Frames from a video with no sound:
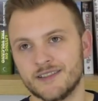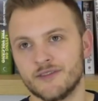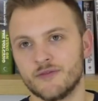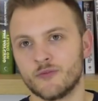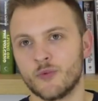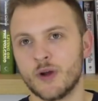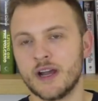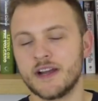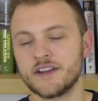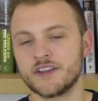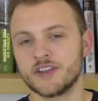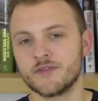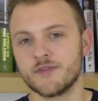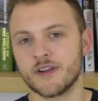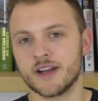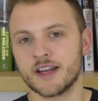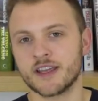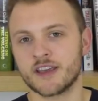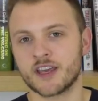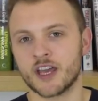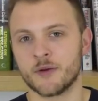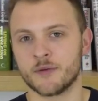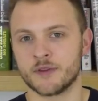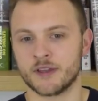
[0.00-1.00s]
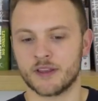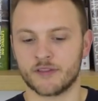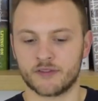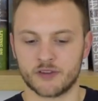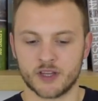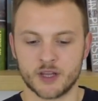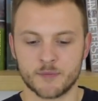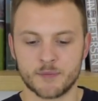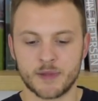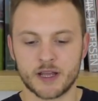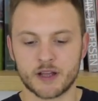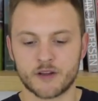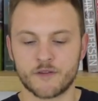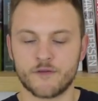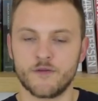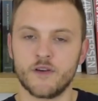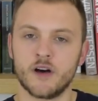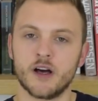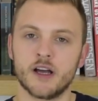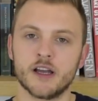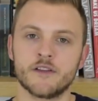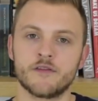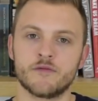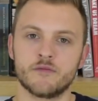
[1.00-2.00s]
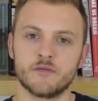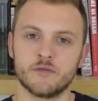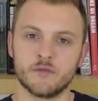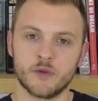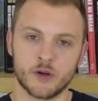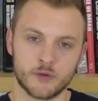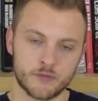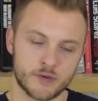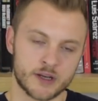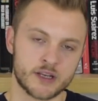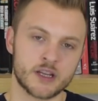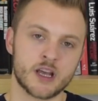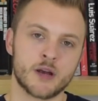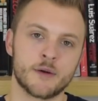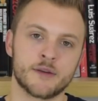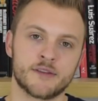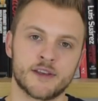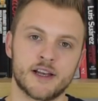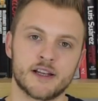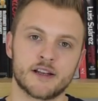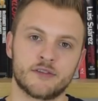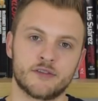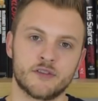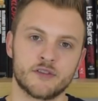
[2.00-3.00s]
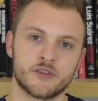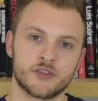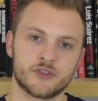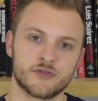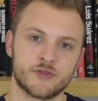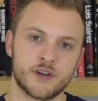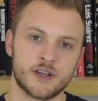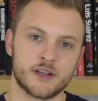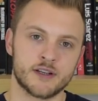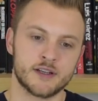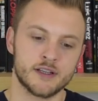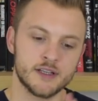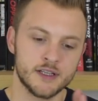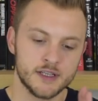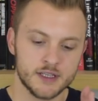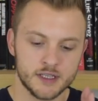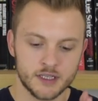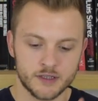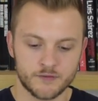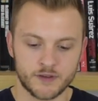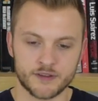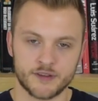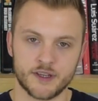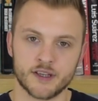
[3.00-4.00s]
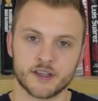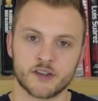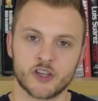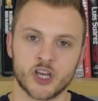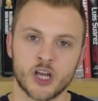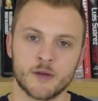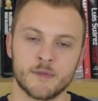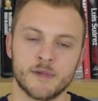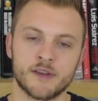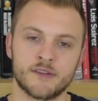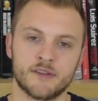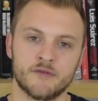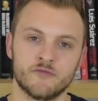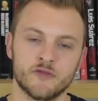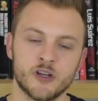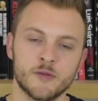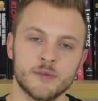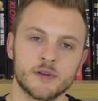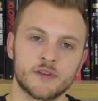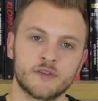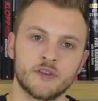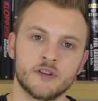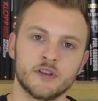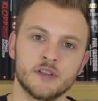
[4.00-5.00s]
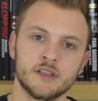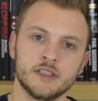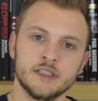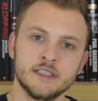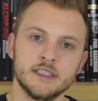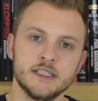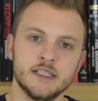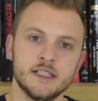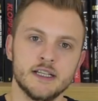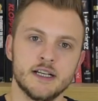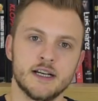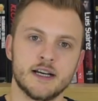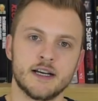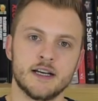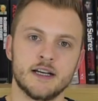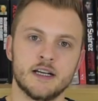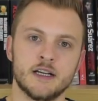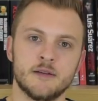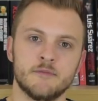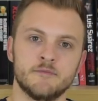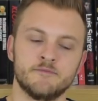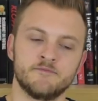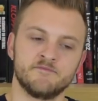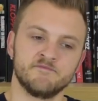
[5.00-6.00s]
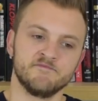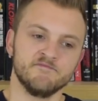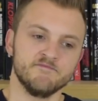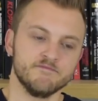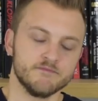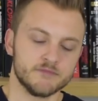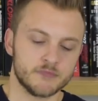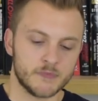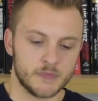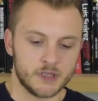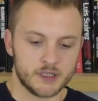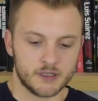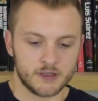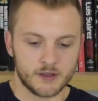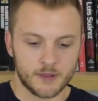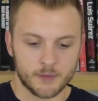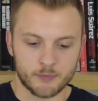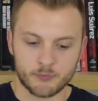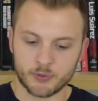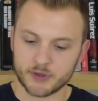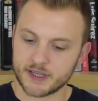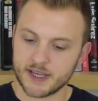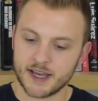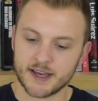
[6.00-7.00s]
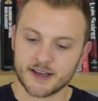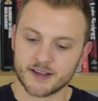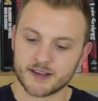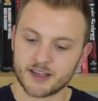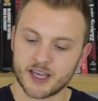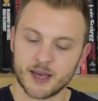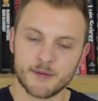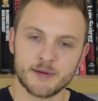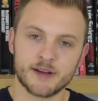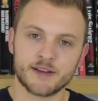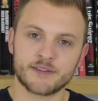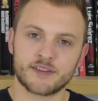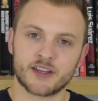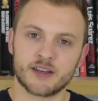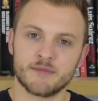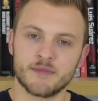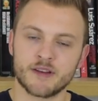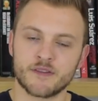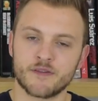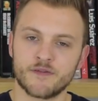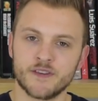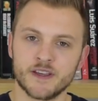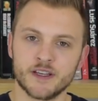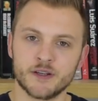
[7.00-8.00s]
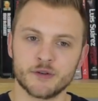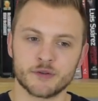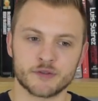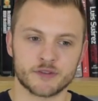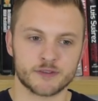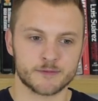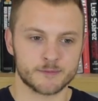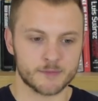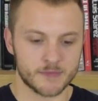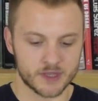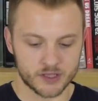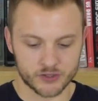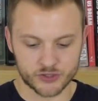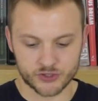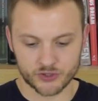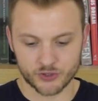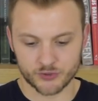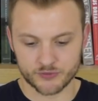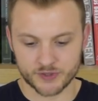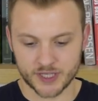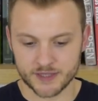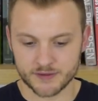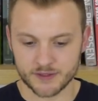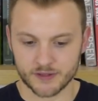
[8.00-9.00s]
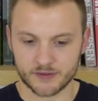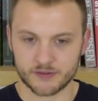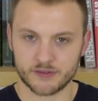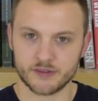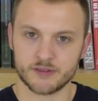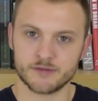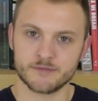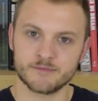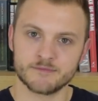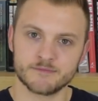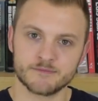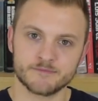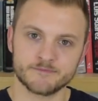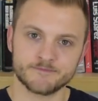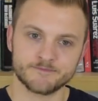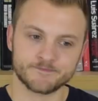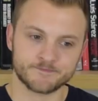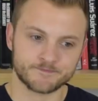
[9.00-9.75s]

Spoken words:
where do you really go with it? So the back five, what we know, is Alisson, Trent, Van Dijk, Gomez and Robertson. But yeah, coming onto the midfield, Jordan Henderson,